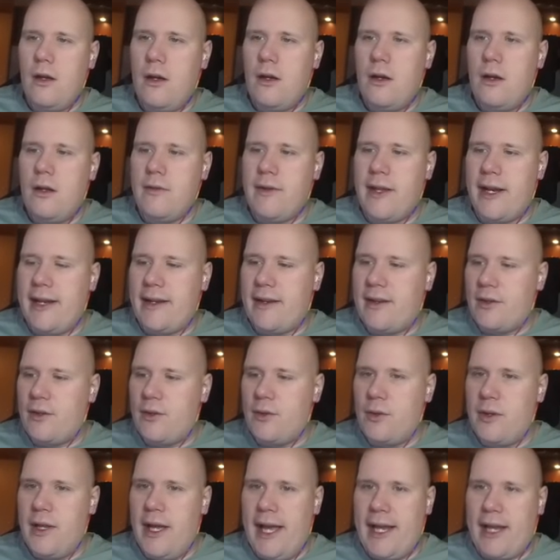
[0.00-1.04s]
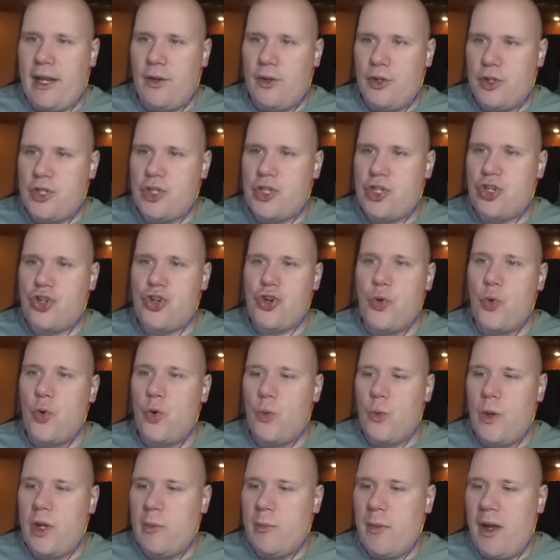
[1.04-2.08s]
And then I could do that. I could just
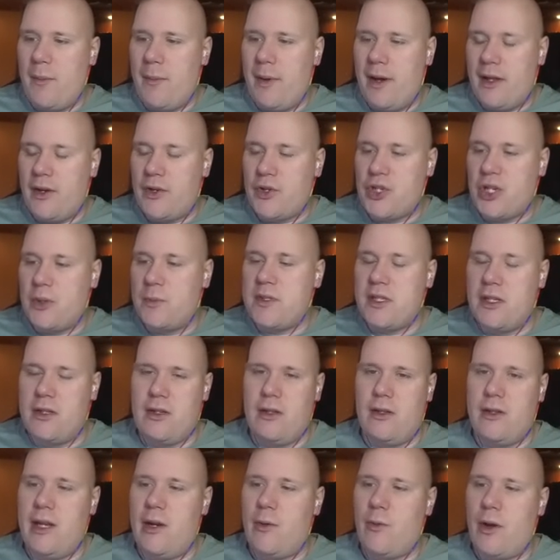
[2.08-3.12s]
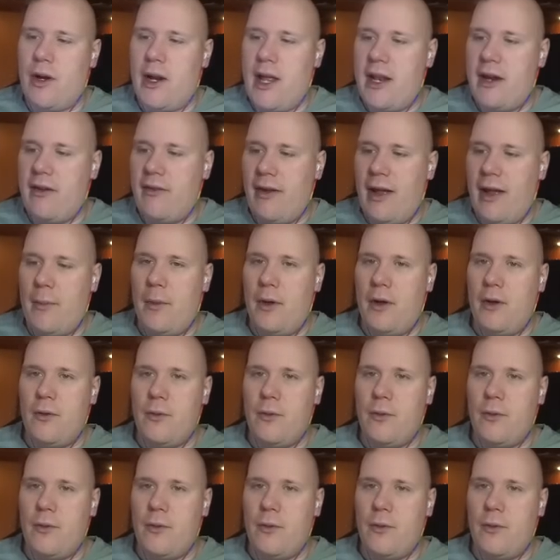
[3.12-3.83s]
shoot with my battleships until they run out of ammo,